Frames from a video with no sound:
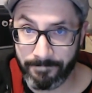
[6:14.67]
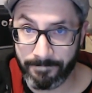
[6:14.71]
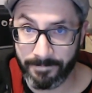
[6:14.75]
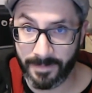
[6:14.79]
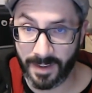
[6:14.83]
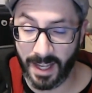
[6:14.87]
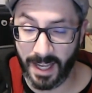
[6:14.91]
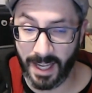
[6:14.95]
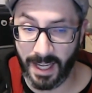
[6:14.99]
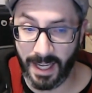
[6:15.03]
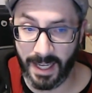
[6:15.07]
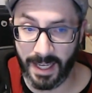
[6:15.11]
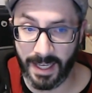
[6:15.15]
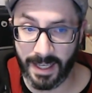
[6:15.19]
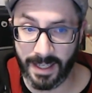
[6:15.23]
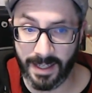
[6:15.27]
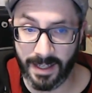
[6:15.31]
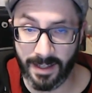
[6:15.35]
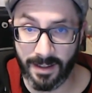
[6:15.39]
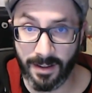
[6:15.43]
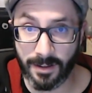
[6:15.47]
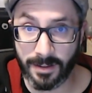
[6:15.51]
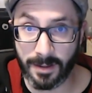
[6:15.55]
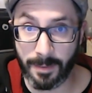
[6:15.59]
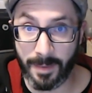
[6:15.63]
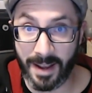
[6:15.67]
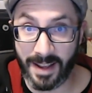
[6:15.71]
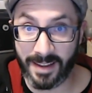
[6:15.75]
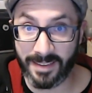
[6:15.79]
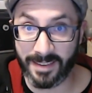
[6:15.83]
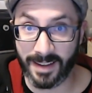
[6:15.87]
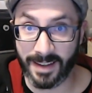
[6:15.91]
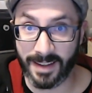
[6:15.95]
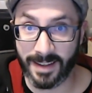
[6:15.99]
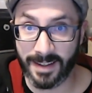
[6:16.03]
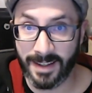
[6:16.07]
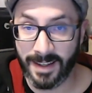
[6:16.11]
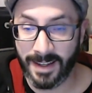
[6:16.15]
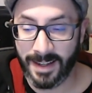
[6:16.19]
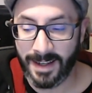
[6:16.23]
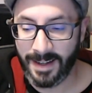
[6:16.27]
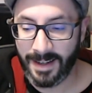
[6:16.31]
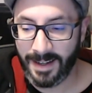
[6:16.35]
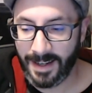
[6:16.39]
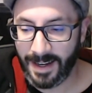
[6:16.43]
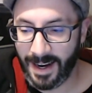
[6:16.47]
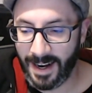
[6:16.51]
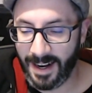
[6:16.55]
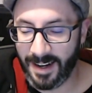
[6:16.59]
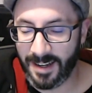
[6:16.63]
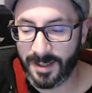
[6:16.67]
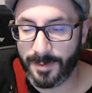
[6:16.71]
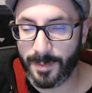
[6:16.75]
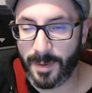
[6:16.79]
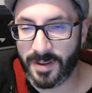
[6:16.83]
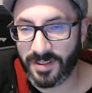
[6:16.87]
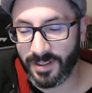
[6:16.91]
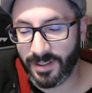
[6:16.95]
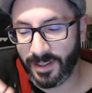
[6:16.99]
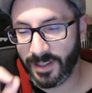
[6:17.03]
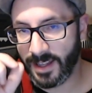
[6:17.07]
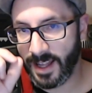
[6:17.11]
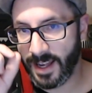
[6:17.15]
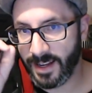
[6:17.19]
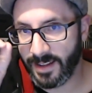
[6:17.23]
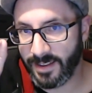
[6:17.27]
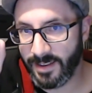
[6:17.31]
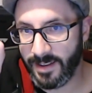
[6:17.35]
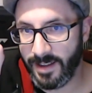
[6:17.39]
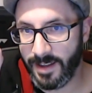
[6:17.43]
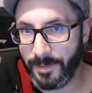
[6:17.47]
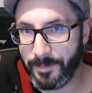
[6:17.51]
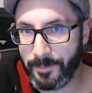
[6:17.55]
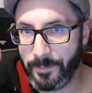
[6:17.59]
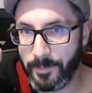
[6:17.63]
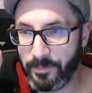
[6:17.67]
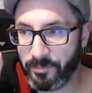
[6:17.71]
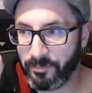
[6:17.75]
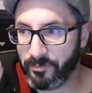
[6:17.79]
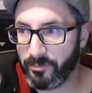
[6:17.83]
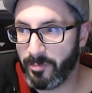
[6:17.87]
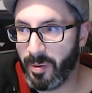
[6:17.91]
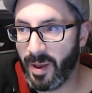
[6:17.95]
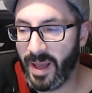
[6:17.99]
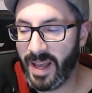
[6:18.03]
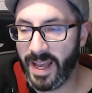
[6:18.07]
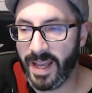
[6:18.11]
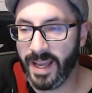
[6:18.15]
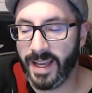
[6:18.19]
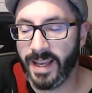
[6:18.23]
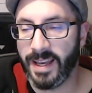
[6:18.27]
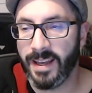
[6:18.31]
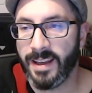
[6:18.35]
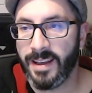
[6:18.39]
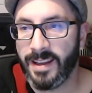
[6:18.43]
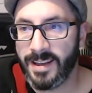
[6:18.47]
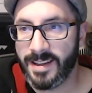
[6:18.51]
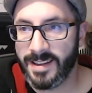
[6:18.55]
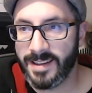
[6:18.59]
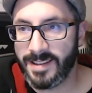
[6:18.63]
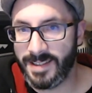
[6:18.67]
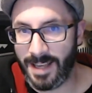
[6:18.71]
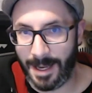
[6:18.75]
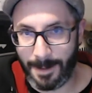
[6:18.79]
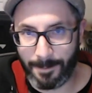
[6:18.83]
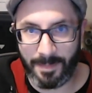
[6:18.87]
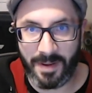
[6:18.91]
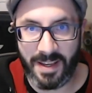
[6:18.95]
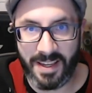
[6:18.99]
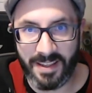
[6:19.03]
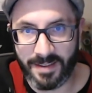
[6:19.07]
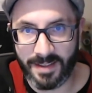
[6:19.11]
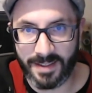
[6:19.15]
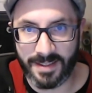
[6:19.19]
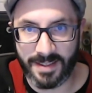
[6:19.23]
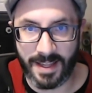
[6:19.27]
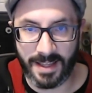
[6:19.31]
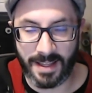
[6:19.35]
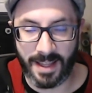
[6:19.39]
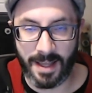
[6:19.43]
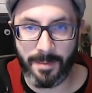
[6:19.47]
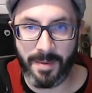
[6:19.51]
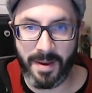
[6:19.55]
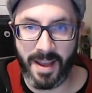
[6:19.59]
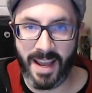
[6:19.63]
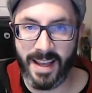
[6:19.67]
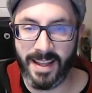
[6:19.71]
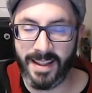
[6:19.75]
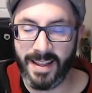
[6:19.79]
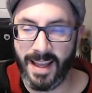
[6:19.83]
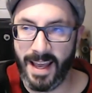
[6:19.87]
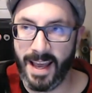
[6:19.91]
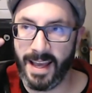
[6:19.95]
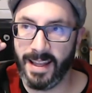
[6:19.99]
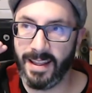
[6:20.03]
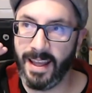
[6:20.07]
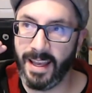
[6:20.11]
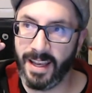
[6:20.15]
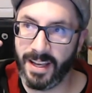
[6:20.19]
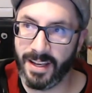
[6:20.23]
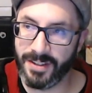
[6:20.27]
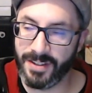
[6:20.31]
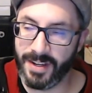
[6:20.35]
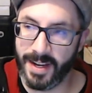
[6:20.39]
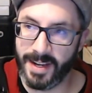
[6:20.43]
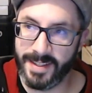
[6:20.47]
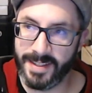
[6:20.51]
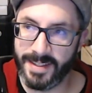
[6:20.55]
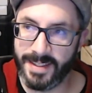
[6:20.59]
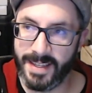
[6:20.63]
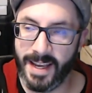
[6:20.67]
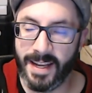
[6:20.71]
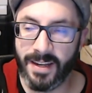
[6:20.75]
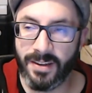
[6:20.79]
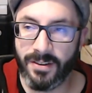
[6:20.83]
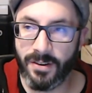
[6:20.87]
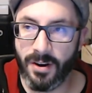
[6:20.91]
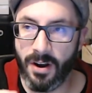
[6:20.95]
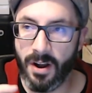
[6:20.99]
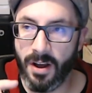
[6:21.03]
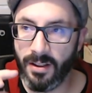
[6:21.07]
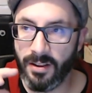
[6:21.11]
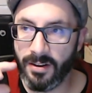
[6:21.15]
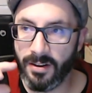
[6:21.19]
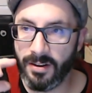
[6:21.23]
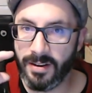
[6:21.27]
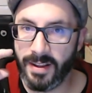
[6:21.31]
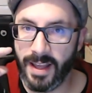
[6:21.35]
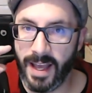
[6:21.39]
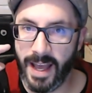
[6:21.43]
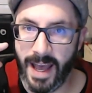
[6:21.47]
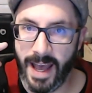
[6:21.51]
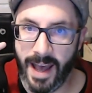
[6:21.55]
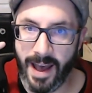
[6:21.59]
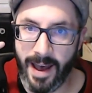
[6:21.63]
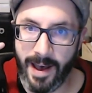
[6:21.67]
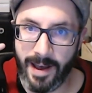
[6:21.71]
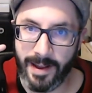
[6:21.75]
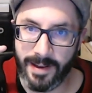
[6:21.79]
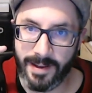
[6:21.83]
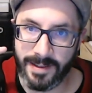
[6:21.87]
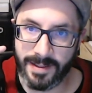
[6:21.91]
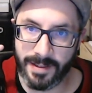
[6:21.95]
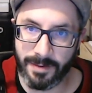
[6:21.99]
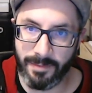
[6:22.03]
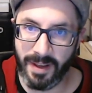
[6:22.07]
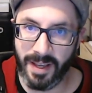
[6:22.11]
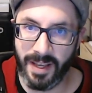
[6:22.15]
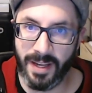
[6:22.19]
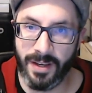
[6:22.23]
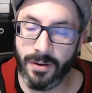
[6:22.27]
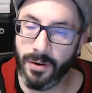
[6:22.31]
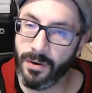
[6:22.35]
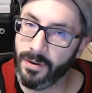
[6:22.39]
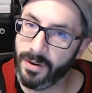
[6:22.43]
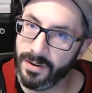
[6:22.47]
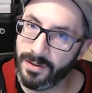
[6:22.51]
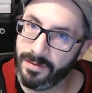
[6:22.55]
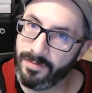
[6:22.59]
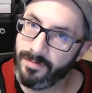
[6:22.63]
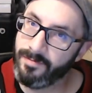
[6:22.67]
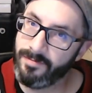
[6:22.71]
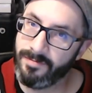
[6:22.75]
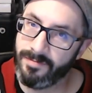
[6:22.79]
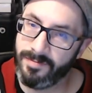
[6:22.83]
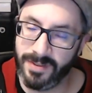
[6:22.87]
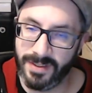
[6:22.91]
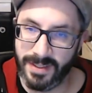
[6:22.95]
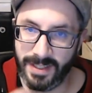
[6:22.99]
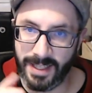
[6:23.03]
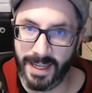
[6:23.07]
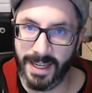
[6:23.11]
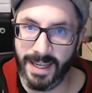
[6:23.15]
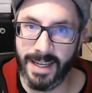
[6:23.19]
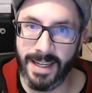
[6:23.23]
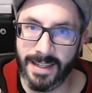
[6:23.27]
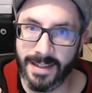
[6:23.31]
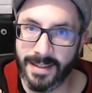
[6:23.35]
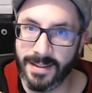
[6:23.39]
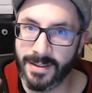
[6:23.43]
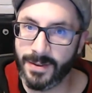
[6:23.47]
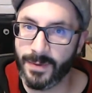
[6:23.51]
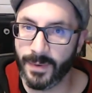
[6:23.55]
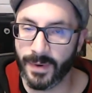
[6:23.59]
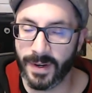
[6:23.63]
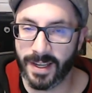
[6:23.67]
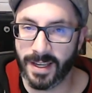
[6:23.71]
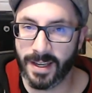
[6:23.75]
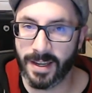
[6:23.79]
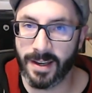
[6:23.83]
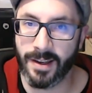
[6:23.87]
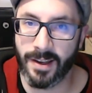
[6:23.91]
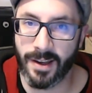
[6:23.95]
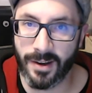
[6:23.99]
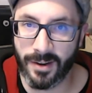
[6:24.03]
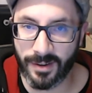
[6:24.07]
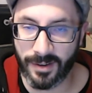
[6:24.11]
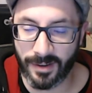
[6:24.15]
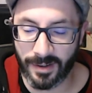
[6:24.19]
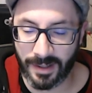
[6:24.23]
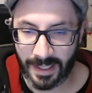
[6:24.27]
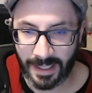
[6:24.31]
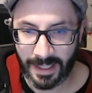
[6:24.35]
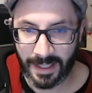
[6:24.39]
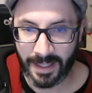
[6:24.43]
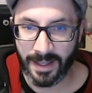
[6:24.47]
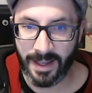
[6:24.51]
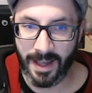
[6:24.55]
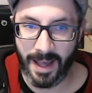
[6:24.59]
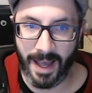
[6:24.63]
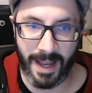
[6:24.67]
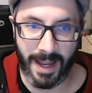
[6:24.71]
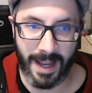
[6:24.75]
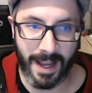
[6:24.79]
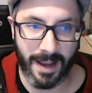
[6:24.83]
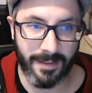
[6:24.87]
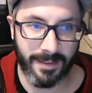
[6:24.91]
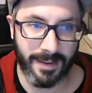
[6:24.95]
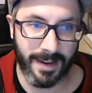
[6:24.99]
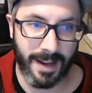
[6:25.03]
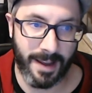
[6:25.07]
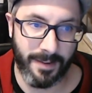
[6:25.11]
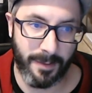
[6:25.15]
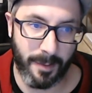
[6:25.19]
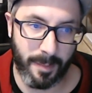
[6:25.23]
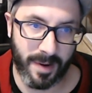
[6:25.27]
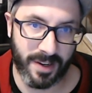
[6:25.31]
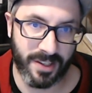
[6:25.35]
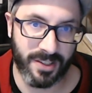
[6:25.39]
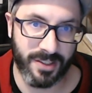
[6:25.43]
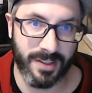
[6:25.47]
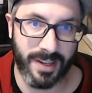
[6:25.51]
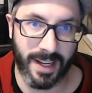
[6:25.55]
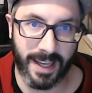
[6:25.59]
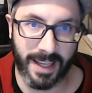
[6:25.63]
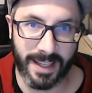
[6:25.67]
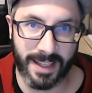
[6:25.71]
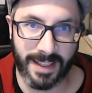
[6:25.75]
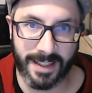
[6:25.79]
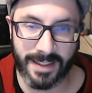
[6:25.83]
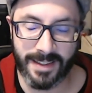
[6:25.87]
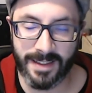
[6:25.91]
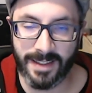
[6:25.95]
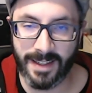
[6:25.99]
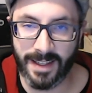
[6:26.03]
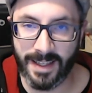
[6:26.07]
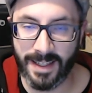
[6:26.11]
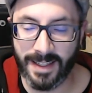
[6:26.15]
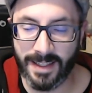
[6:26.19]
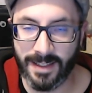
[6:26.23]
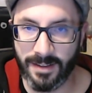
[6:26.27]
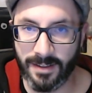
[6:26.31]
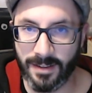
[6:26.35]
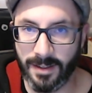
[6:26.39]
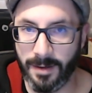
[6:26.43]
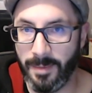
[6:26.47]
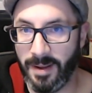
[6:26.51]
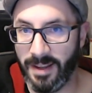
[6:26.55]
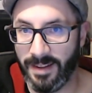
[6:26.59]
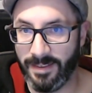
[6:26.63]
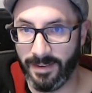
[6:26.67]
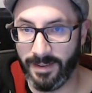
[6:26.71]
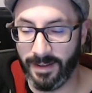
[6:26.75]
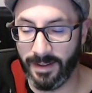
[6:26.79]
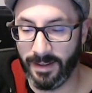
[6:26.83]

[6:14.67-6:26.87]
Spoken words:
And it looked amazing. I especially like the big set pieces that they made. They had like a giant sand crawler. They had some indoor scenes where you could go hang out, have your picture taken, and it looked amazing.